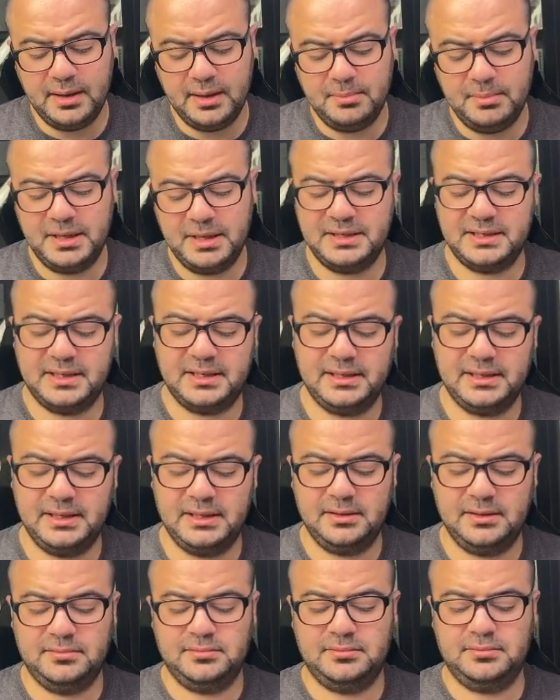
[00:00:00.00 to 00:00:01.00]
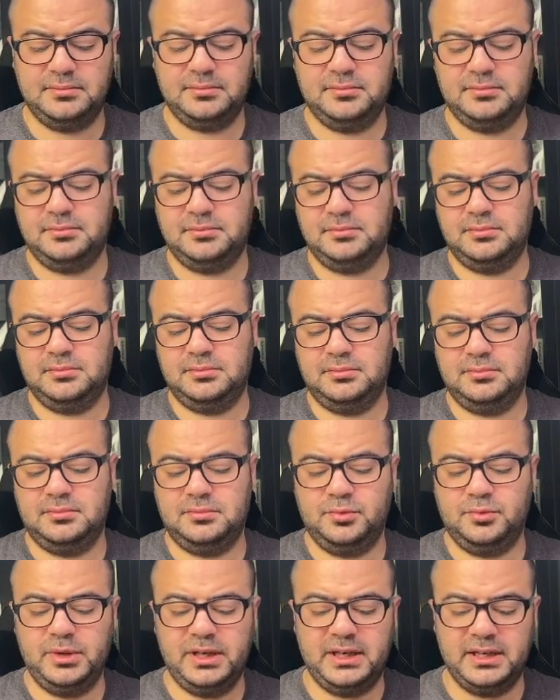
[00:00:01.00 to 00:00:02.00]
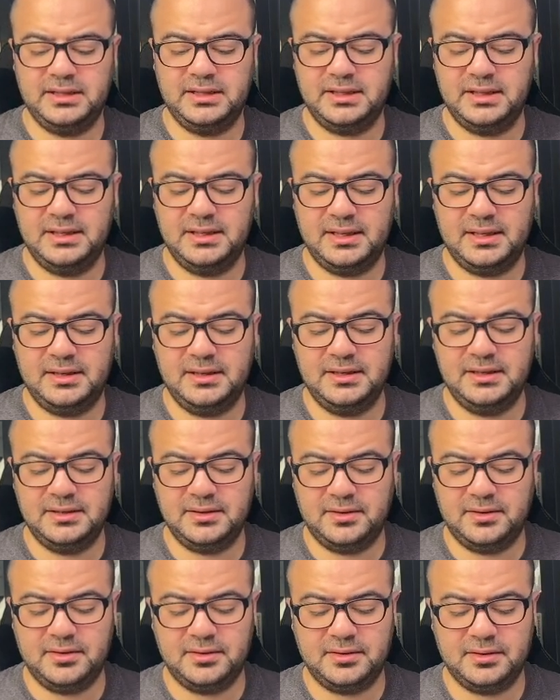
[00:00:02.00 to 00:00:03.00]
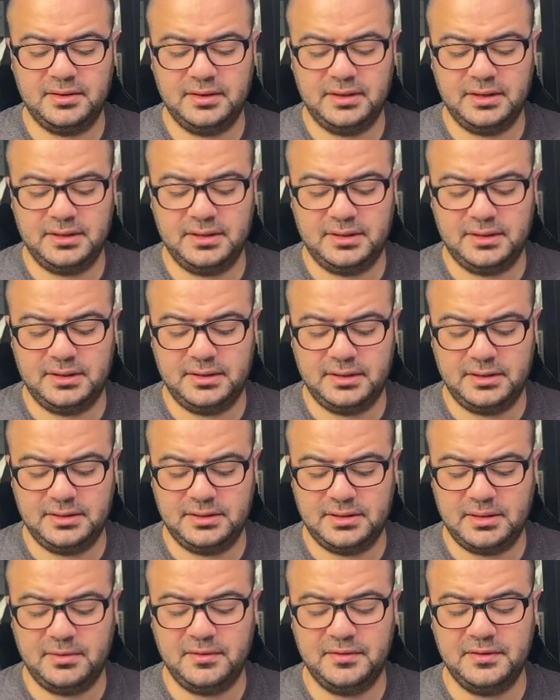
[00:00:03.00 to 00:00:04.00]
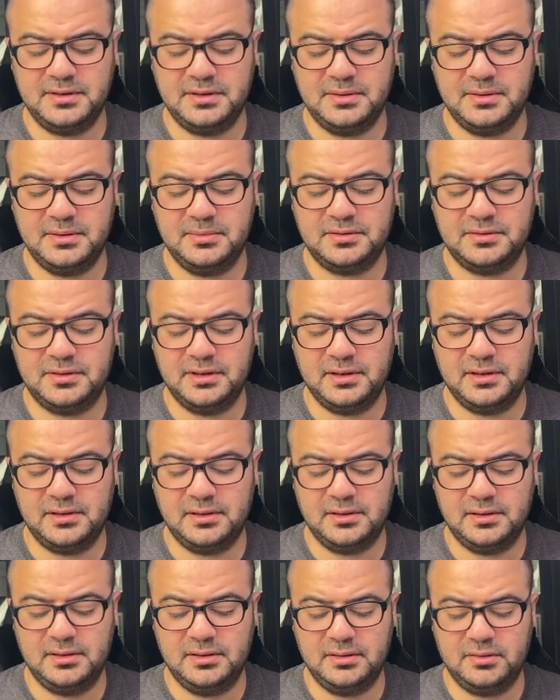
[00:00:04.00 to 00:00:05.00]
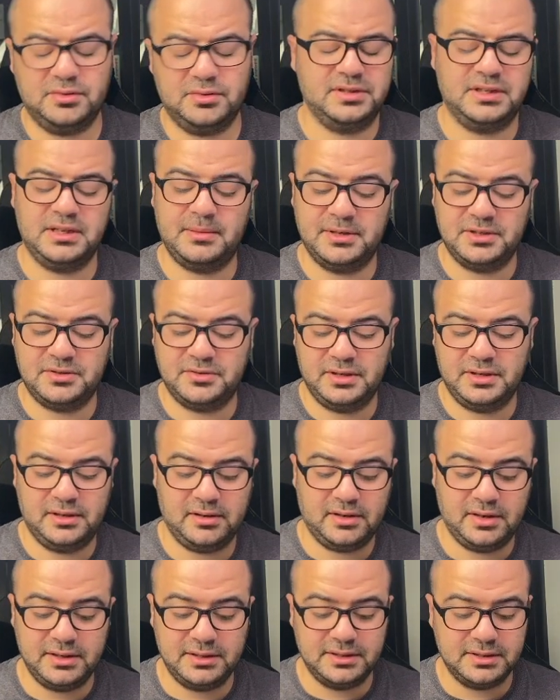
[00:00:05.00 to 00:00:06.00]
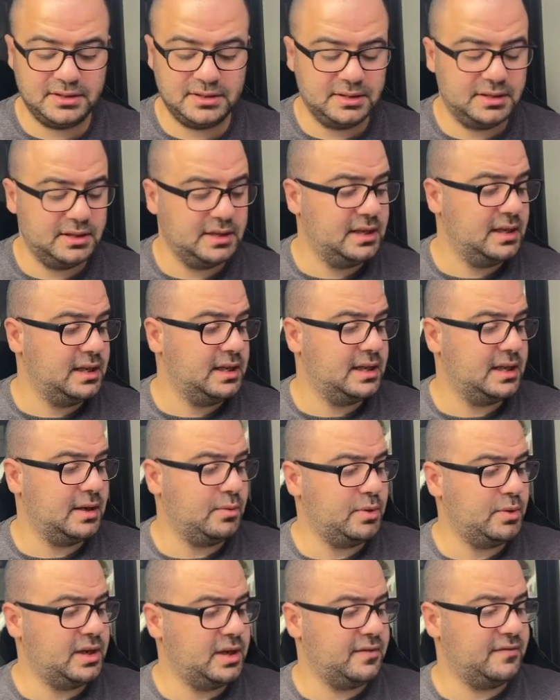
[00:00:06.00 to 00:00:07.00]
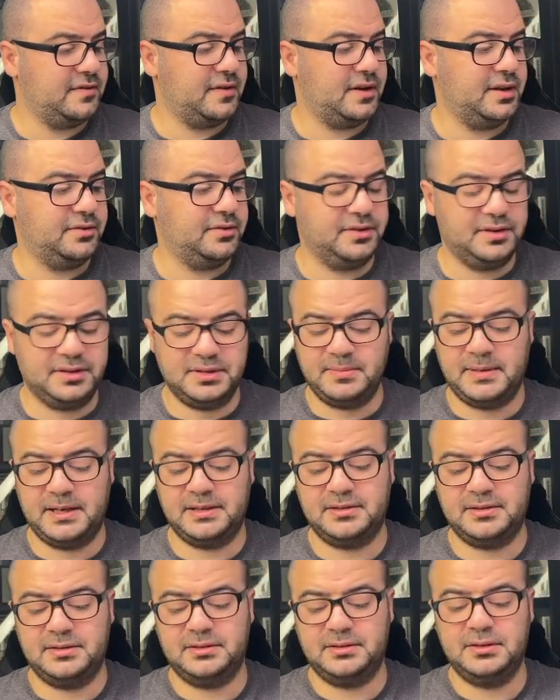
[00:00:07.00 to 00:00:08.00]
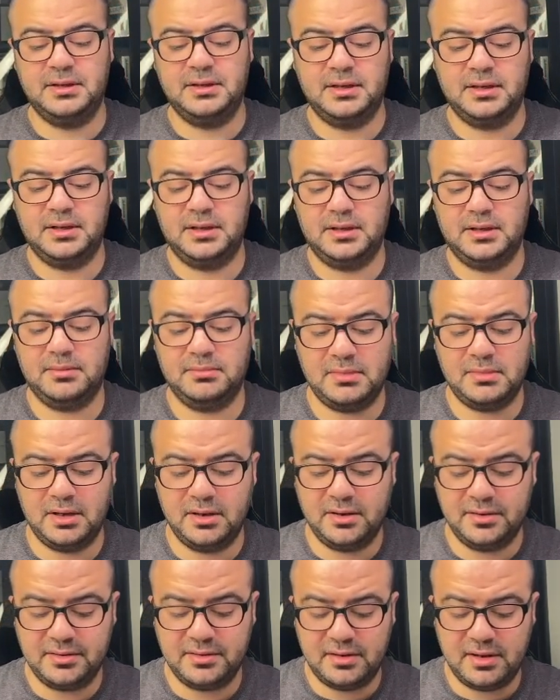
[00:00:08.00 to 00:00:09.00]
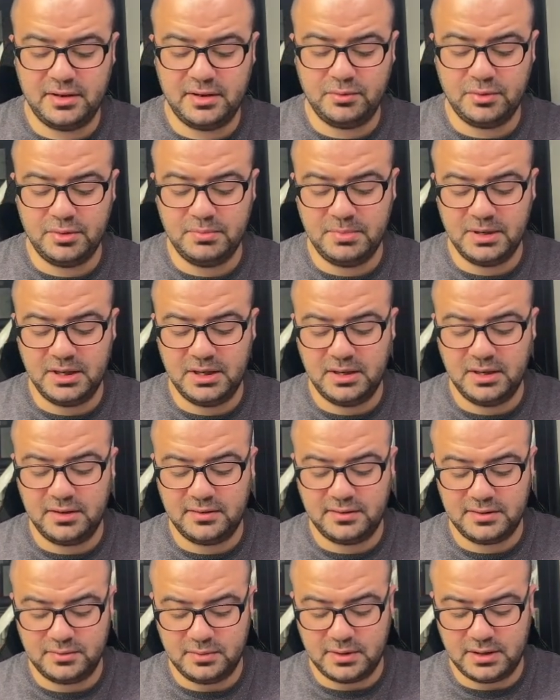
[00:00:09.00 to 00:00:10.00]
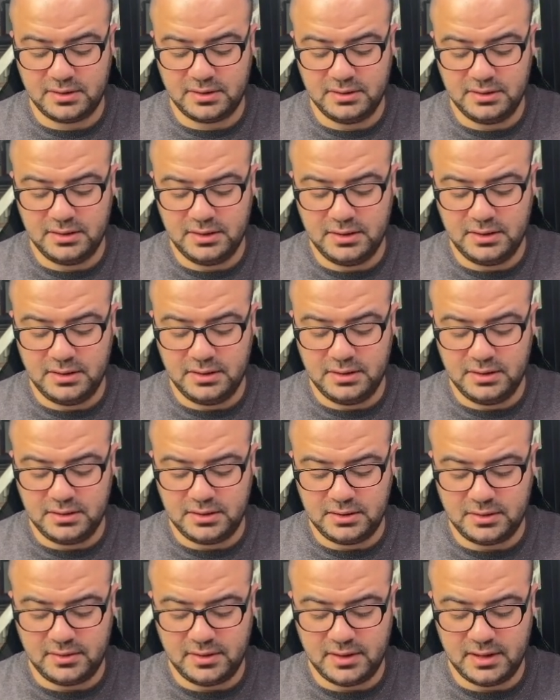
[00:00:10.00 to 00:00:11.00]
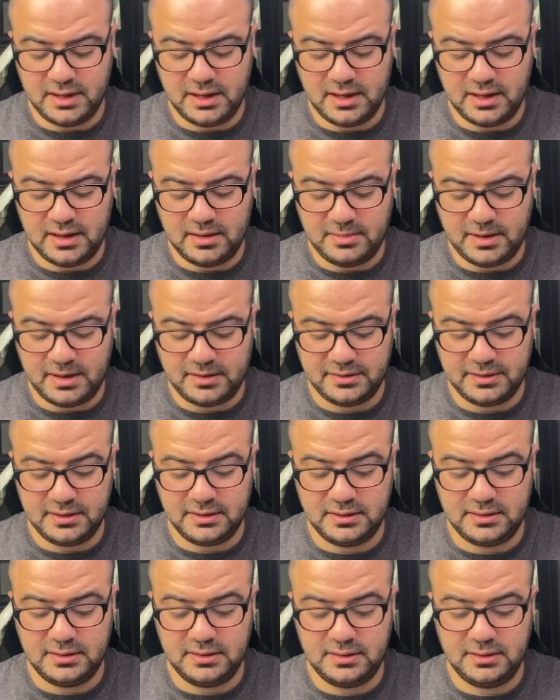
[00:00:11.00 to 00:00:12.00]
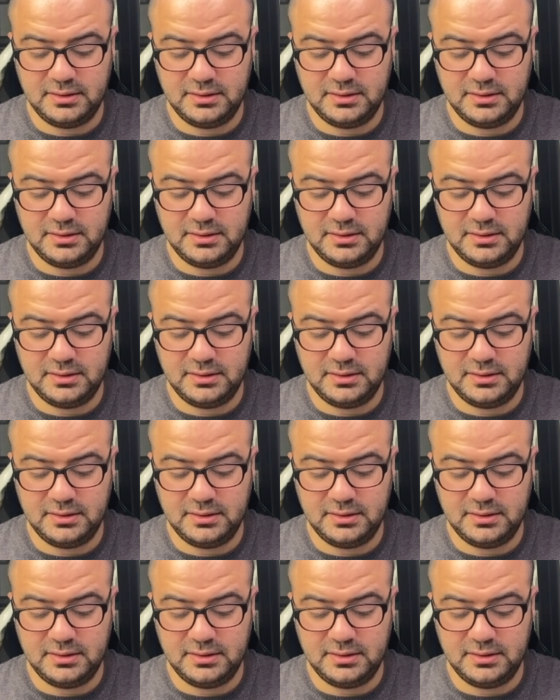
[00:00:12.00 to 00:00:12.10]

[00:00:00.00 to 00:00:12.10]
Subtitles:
basically, we can see that these are some of the symmetrical or symmetry lines that we can find on this pattern. Another line would be here as well. So thinking about it,